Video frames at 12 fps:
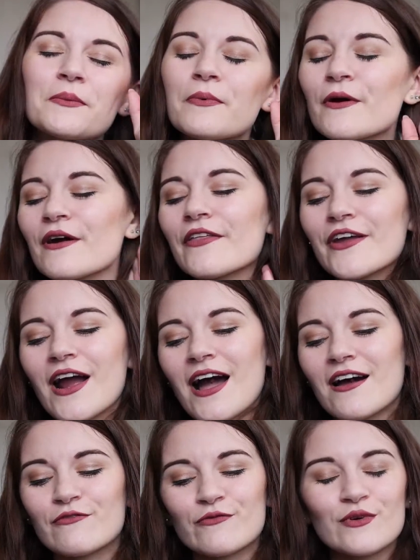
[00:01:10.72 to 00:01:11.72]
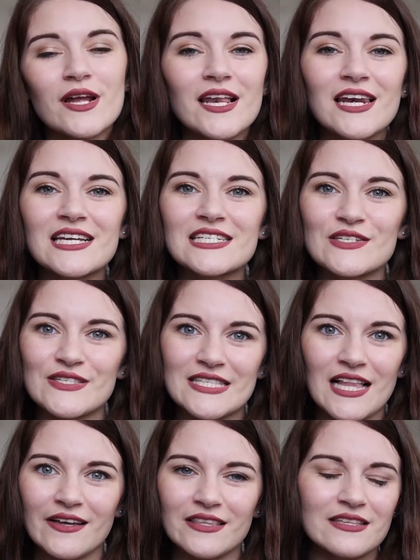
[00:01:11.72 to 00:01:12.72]
my poor other half really
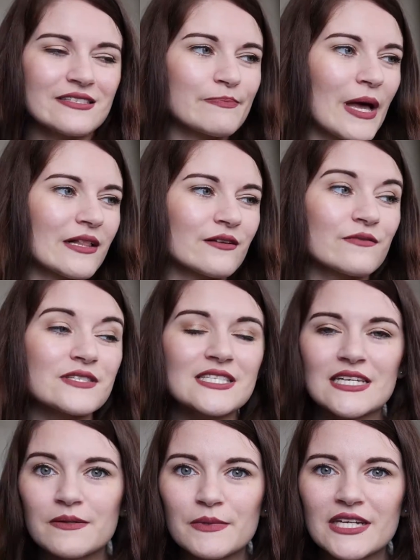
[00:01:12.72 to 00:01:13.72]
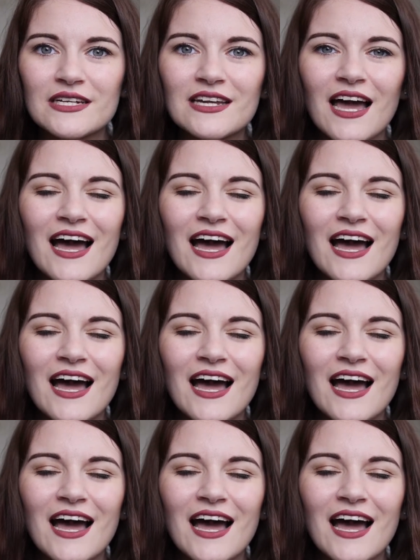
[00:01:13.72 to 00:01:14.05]
doesn't like the smell of cinnamon.